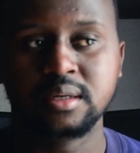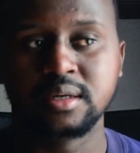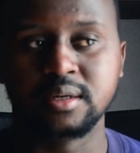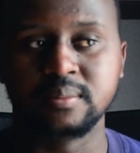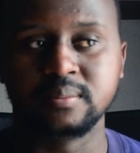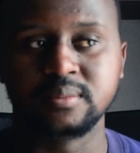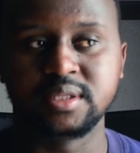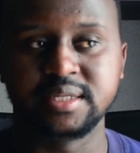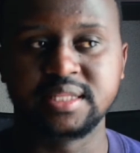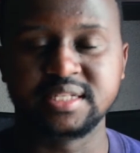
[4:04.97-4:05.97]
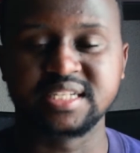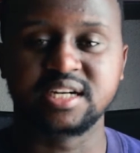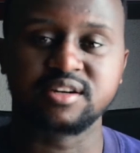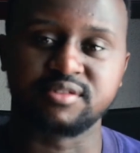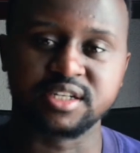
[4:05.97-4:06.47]
They
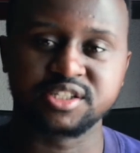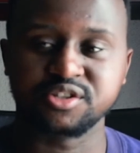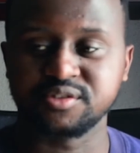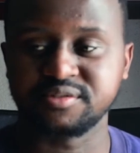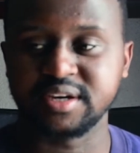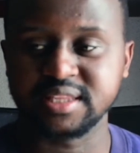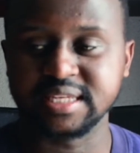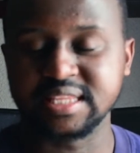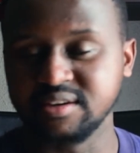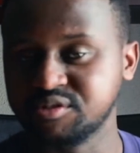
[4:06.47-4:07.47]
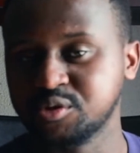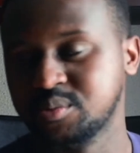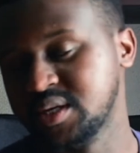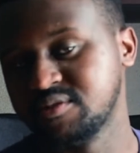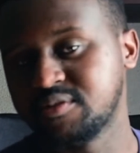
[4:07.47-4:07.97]
take advantage of the fact that they have so
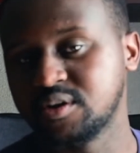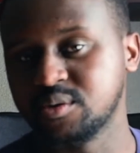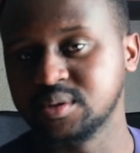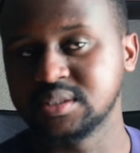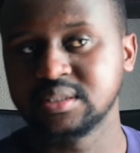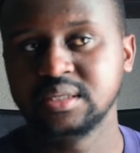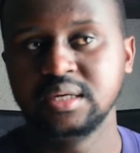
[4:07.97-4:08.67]
many followers.